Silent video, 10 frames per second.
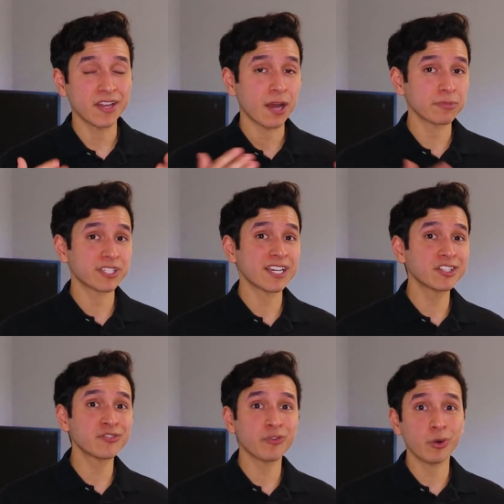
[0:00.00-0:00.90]
the
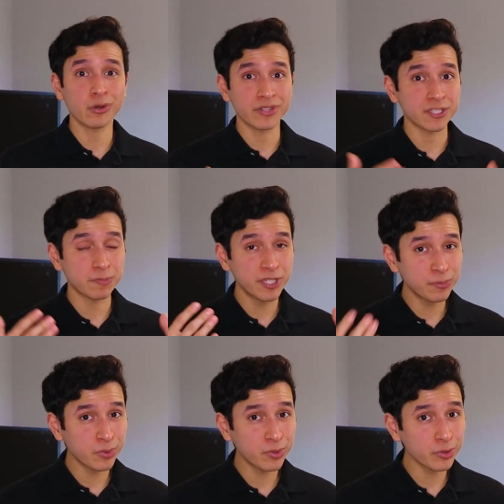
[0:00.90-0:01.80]
compensation for all these
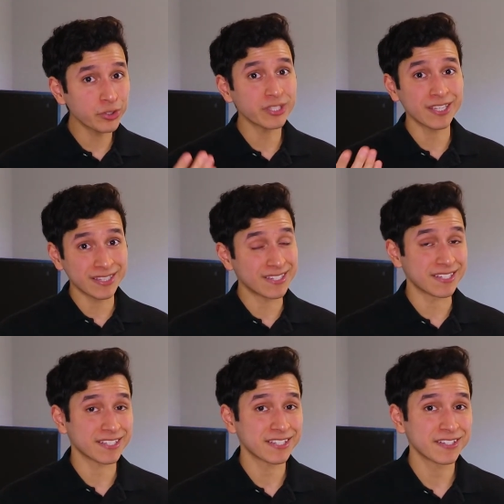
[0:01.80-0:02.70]
people looked like
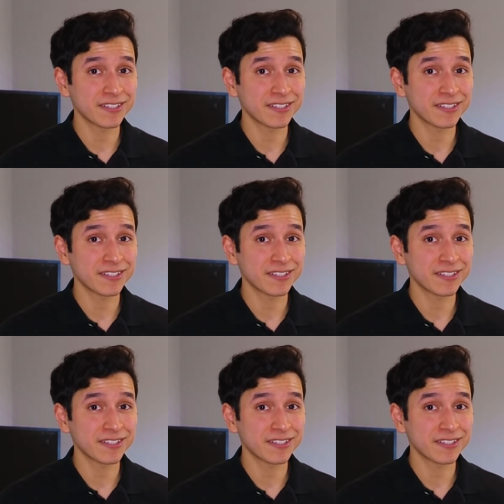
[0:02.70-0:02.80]
this.